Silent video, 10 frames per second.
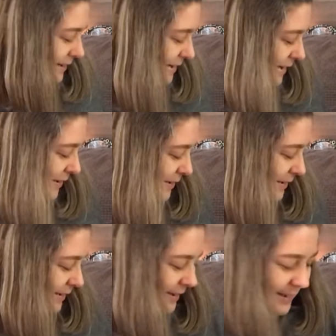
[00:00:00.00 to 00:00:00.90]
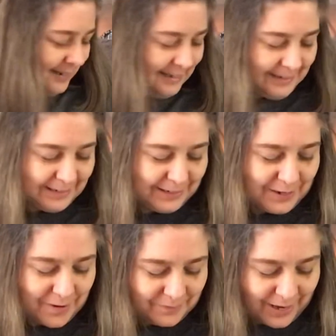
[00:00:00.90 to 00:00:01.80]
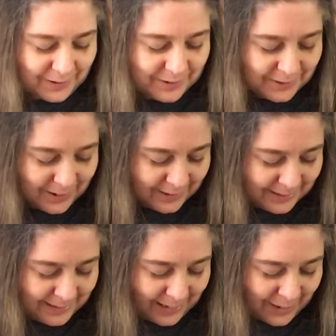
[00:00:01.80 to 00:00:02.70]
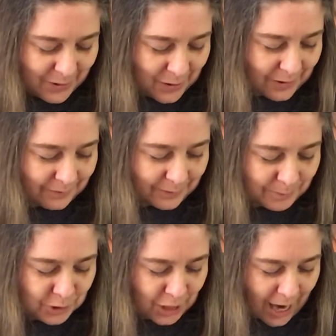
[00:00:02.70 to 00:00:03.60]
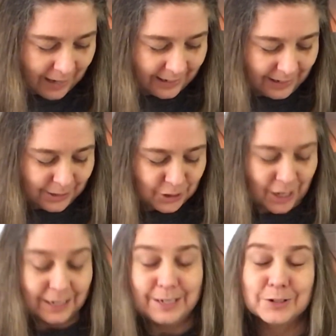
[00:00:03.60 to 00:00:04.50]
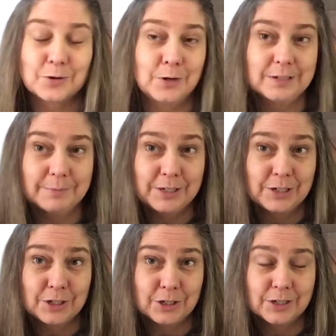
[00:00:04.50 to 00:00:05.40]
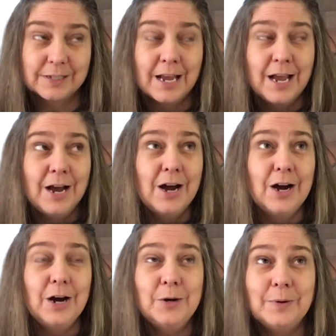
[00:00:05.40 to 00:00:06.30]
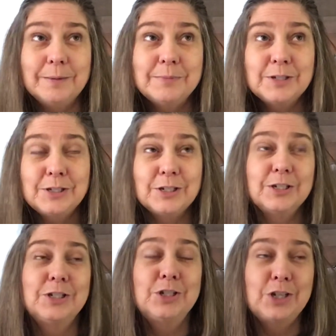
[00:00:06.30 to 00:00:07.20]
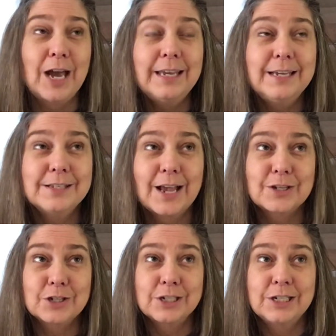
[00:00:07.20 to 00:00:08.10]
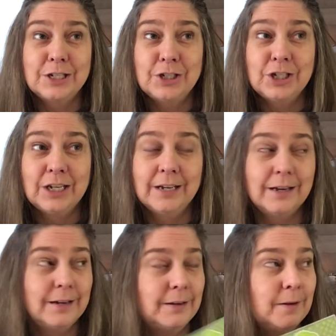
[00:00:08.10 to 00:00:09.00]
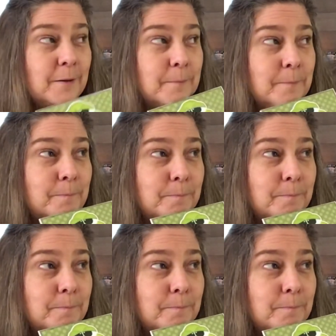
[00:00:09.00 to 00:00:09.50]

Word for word: I got a Valentine's Day card from Jackie. Jackie is Cross My Stitches. Oh, I'm Jackie is actually stitching um,